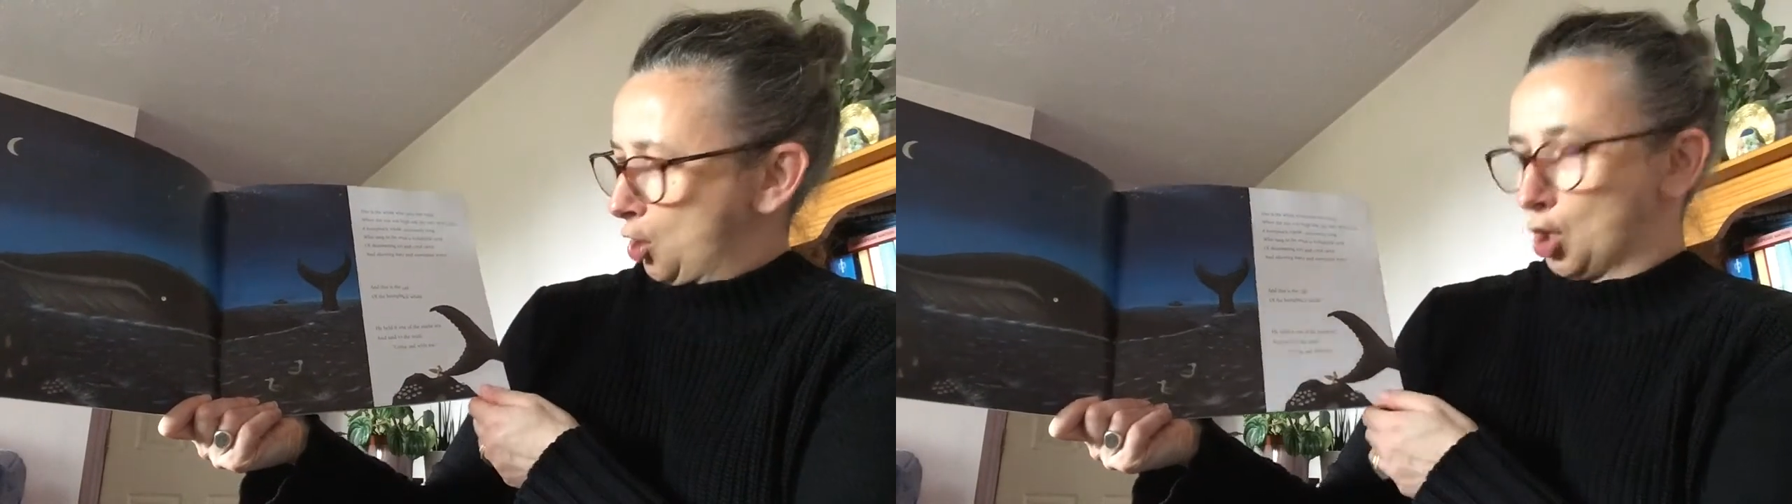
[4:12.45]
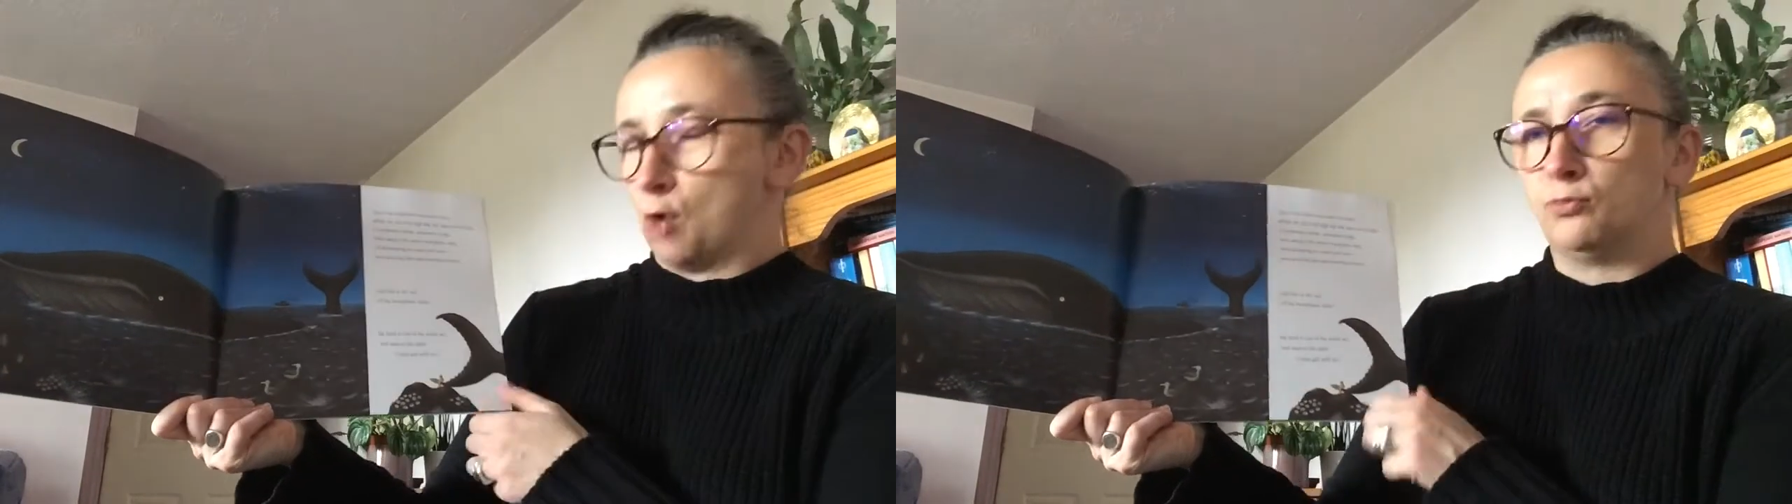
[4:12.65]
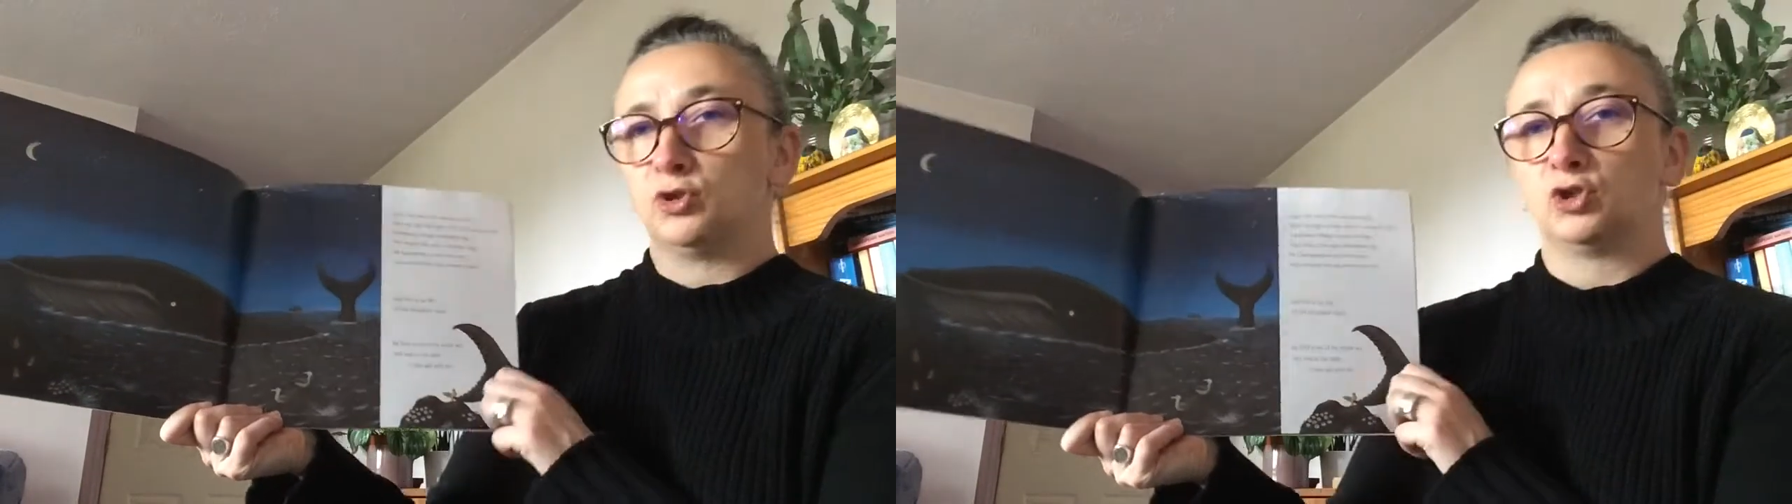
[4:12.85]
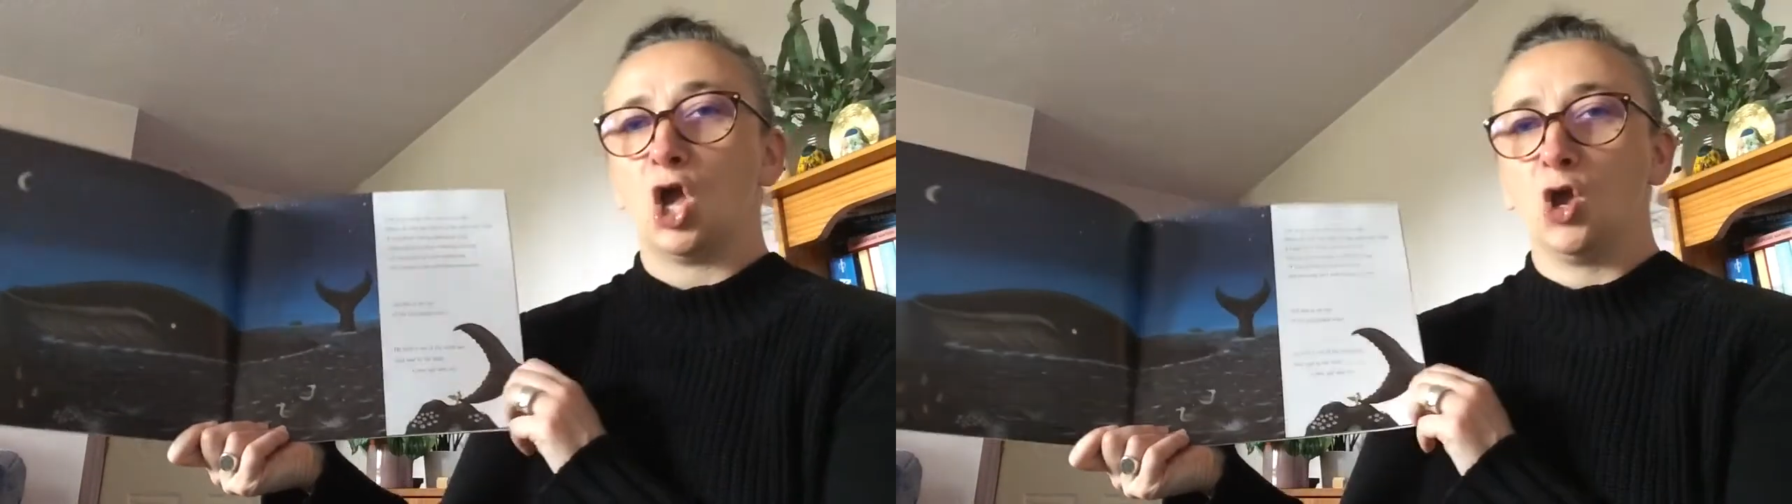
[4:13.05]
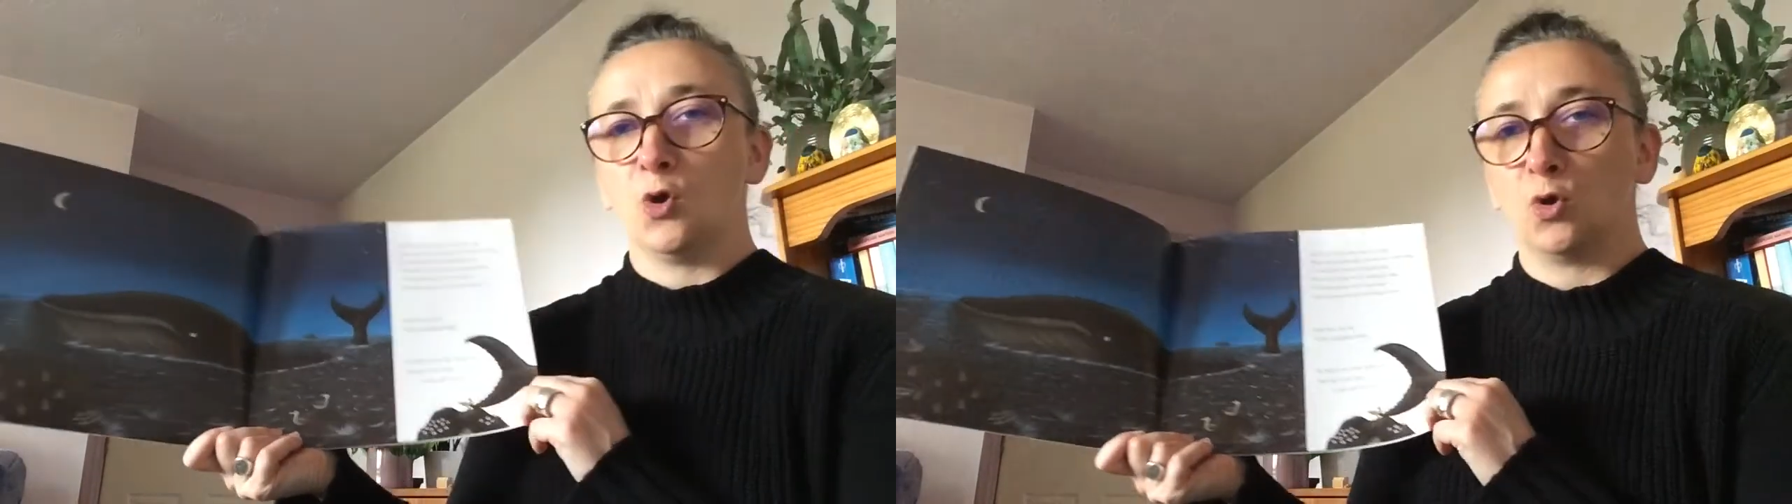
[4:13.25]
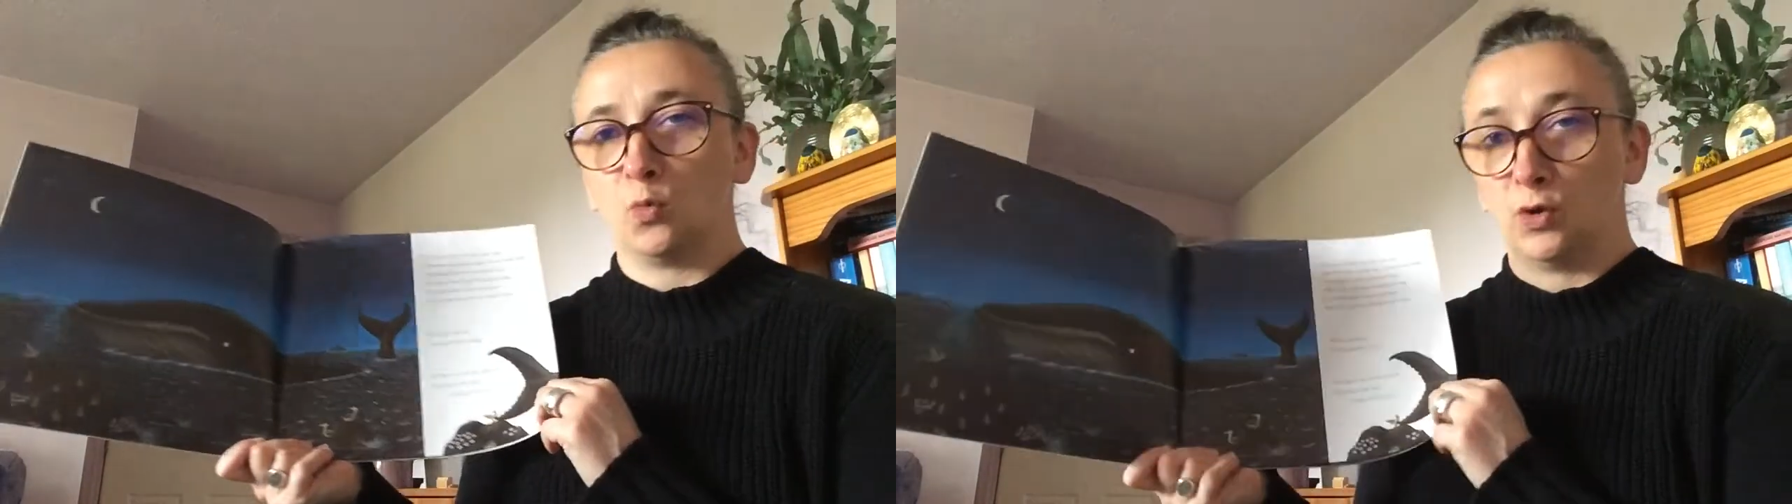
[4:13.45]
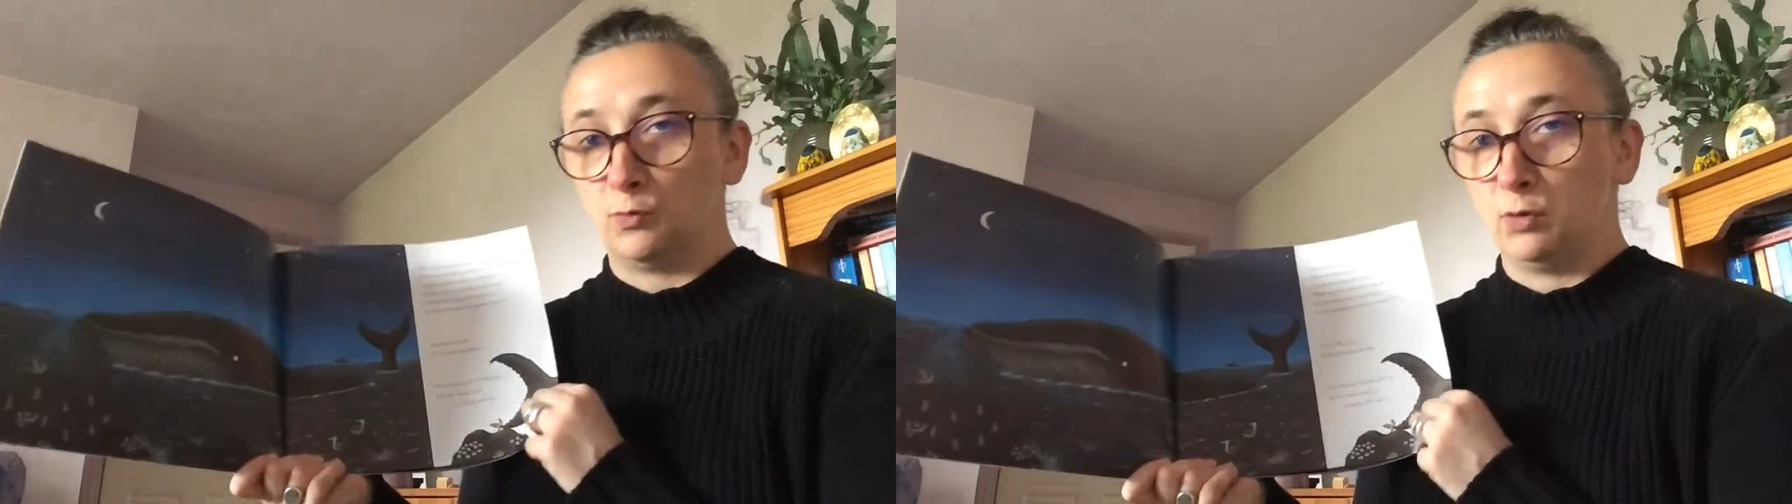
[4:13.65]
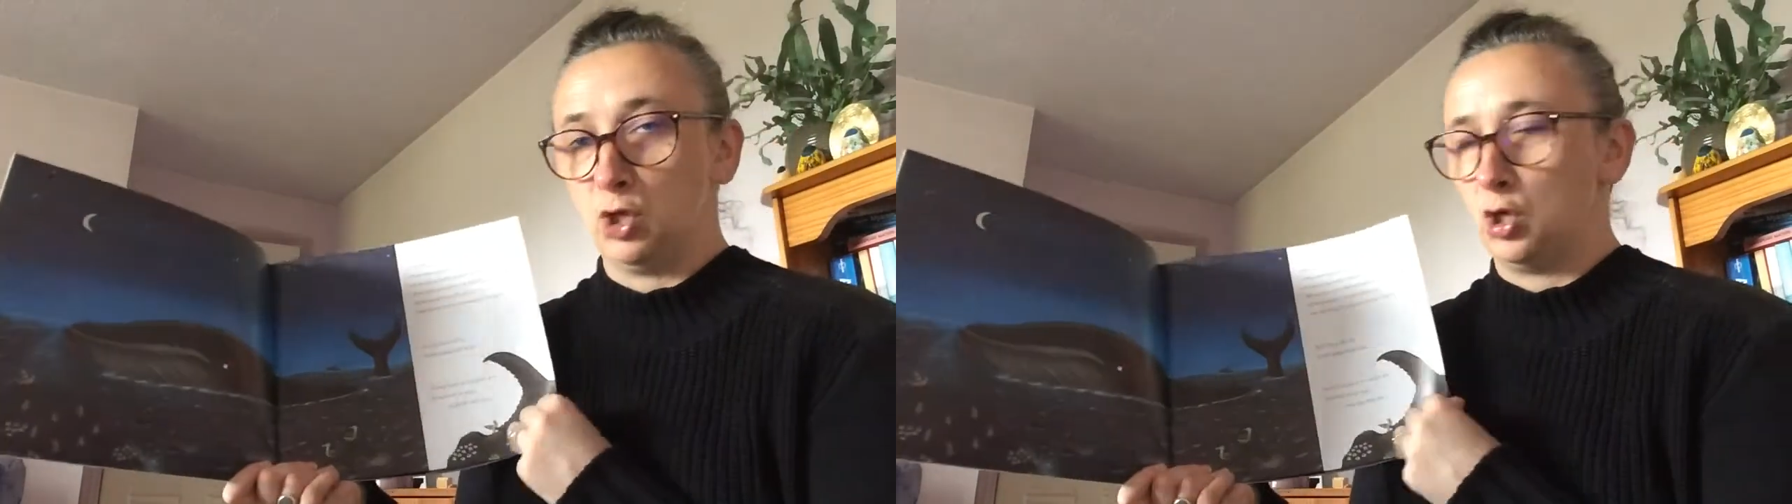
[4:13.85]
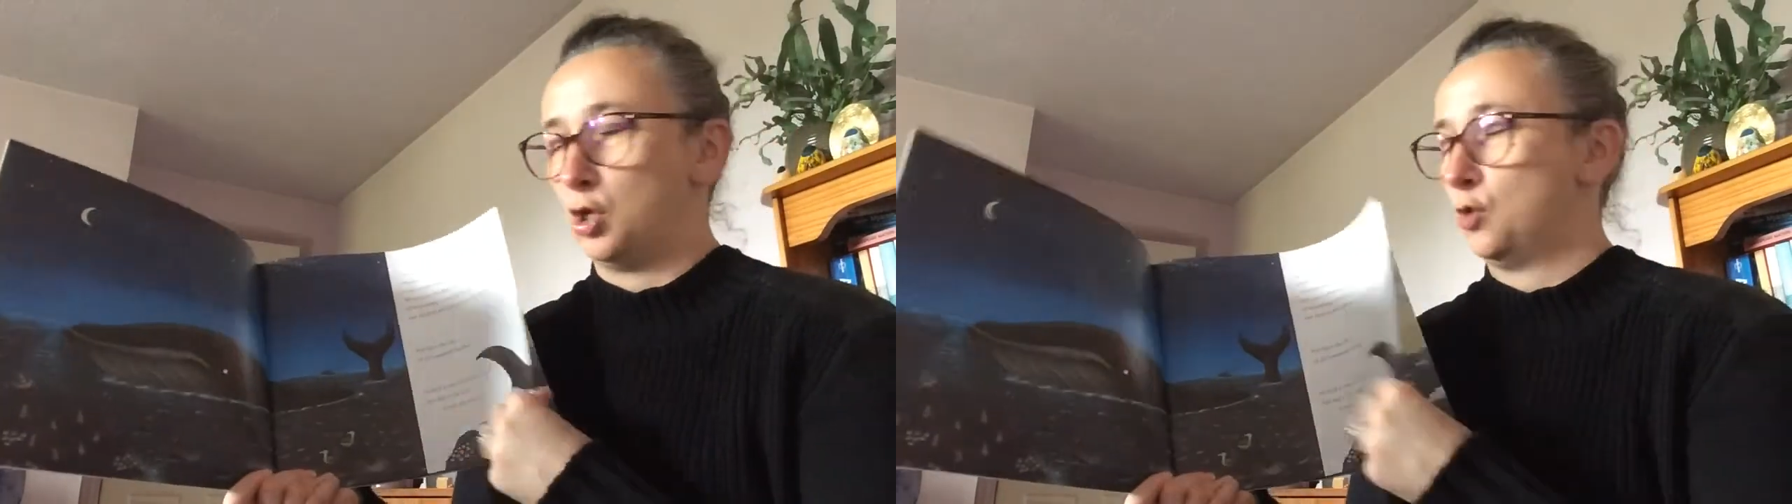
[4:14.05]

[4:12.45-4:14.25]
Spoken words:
Come sail with me.